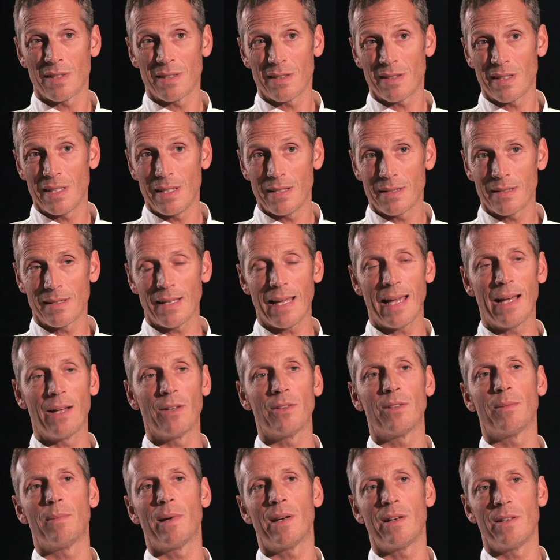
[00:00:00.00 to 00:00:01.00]
in season,
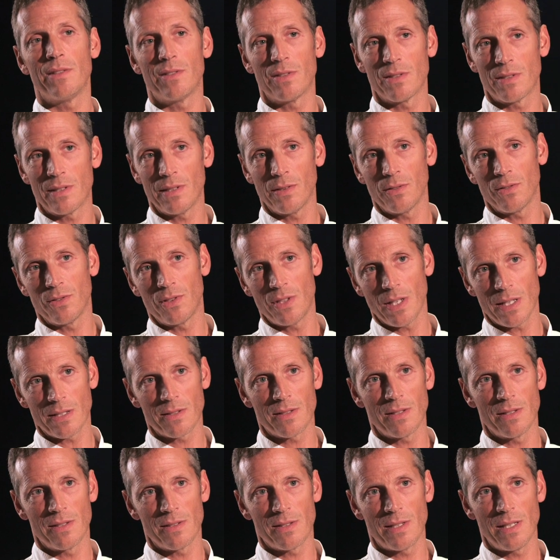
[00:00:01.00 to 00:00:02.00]
elderberries are still
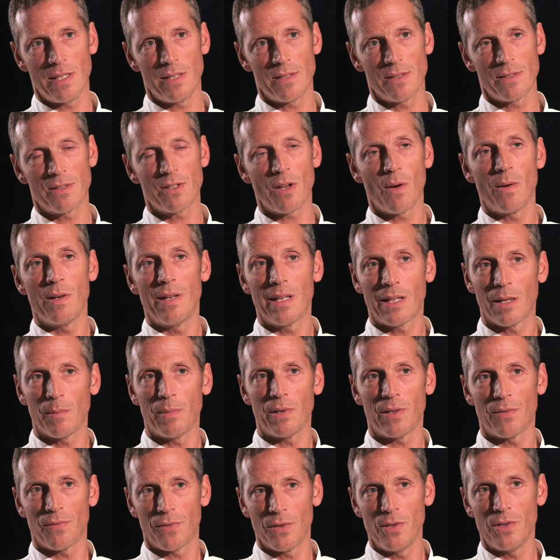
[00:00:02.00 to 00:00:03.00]
just in season, so a little
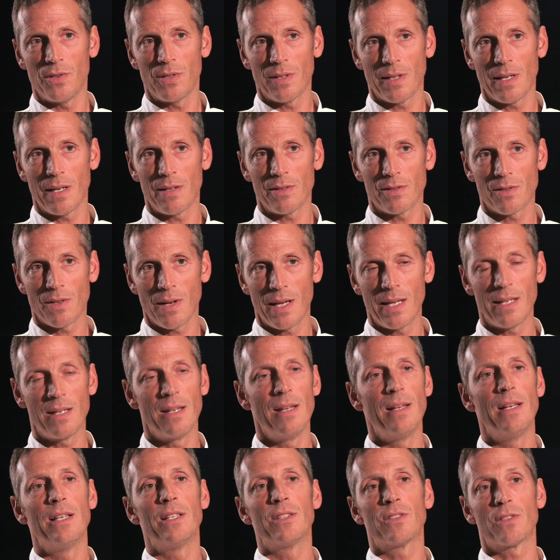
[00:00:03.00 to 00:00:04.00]
bit of fruit in there is great,
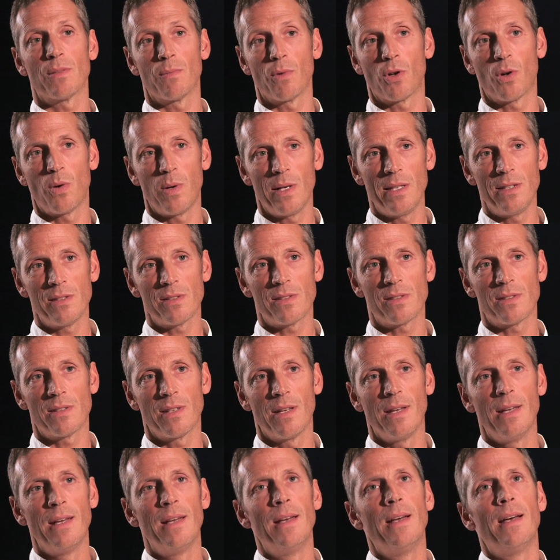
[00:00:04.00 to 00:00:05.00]
some quince.
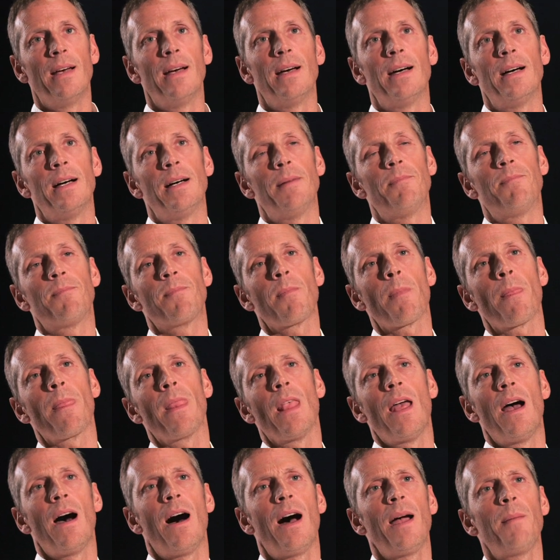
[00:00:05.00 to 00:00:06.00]

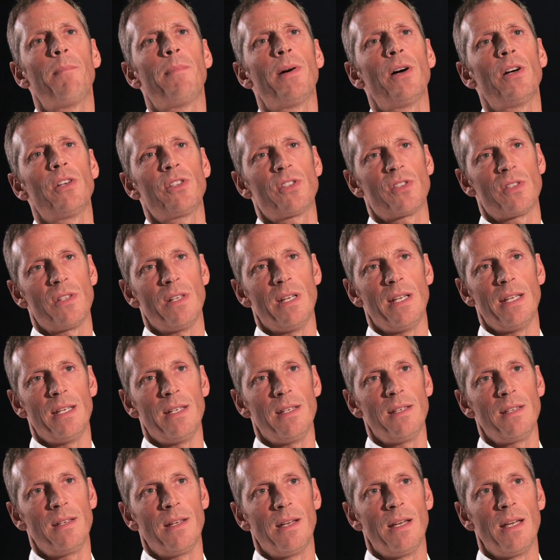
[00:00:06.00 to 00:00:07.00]
I
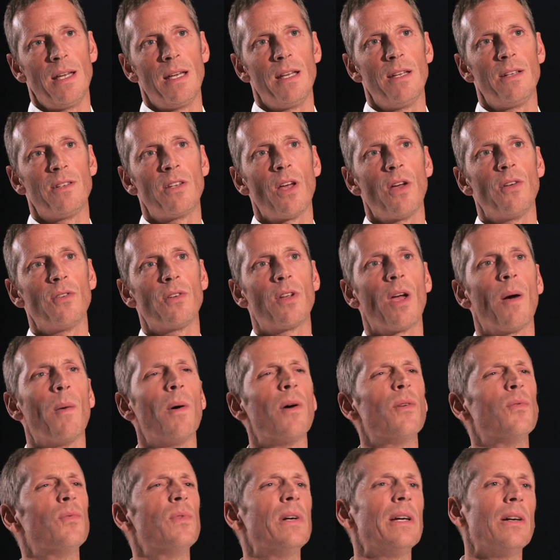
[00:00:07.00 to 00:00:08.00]
personally don't go
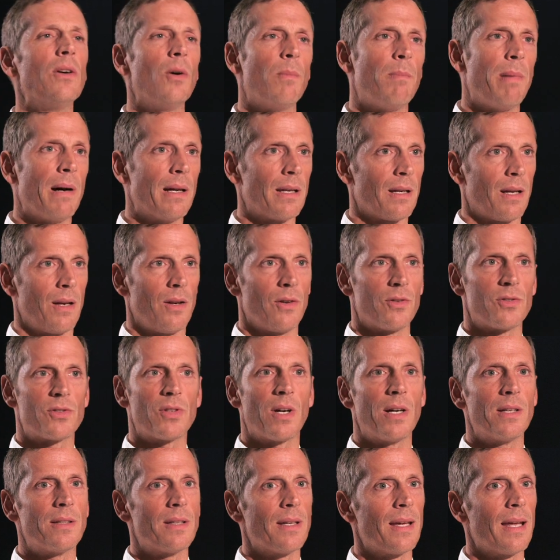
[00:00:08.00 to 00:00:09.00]
a real bundle on
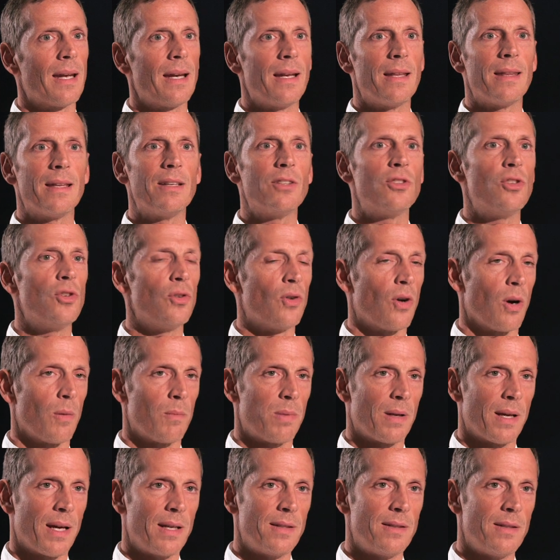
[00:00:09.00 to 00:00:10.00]
trying to get anything too
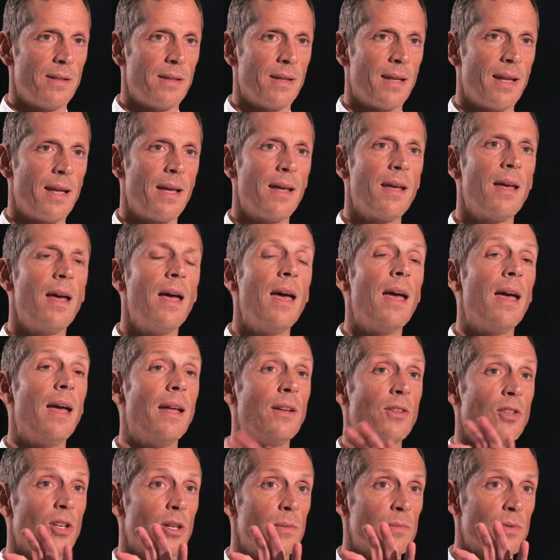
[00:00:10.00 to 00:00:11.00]
complicated in there.
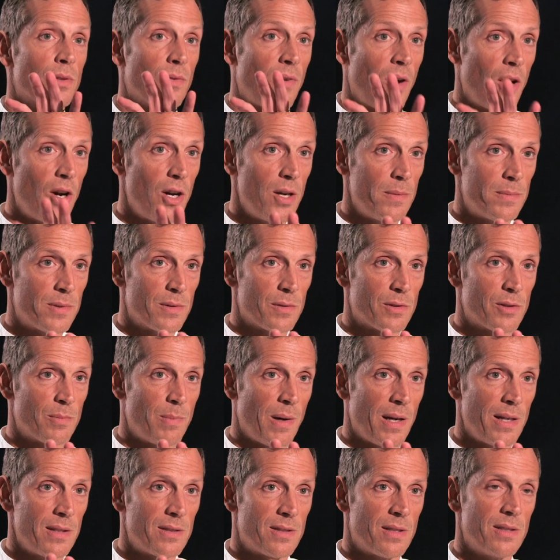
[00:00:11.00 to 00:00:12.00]
In terms of herbs and
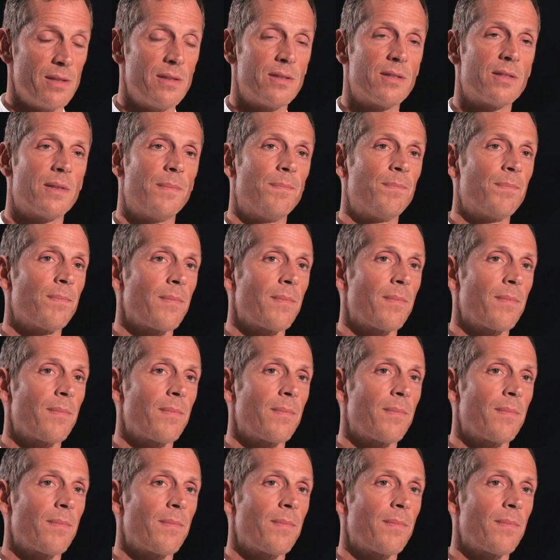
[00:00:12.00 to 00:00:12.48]
spices,